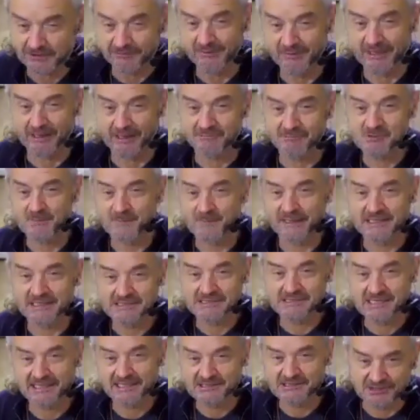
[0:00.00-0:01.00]
of being able to
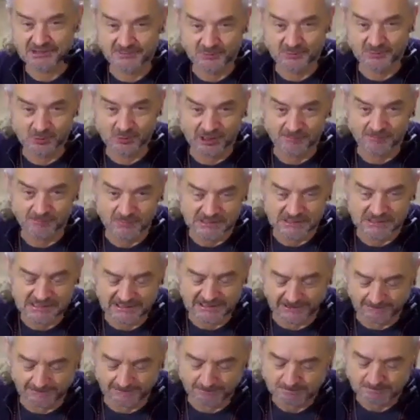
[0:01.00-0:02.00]
meditate in the morning. But
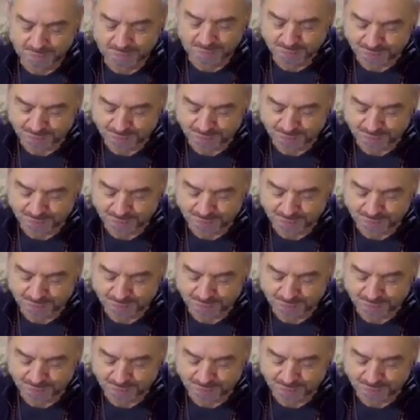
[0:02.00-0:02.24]
um,